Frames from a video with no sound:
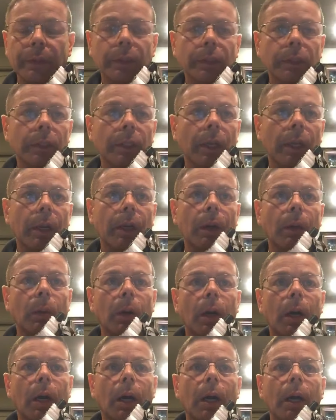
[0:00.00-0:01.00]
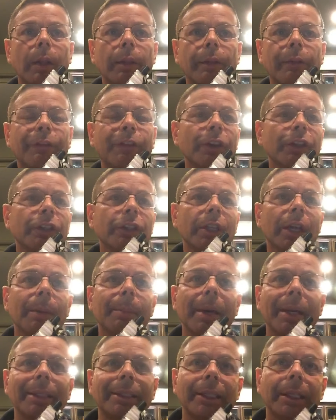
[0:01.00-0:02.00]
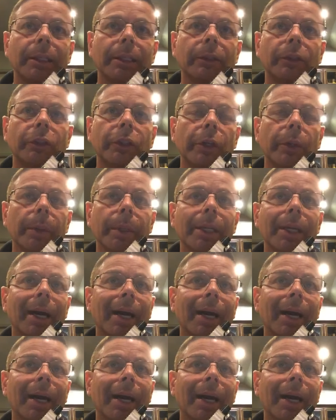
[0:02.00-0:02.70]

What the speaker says: So the first time I did do it,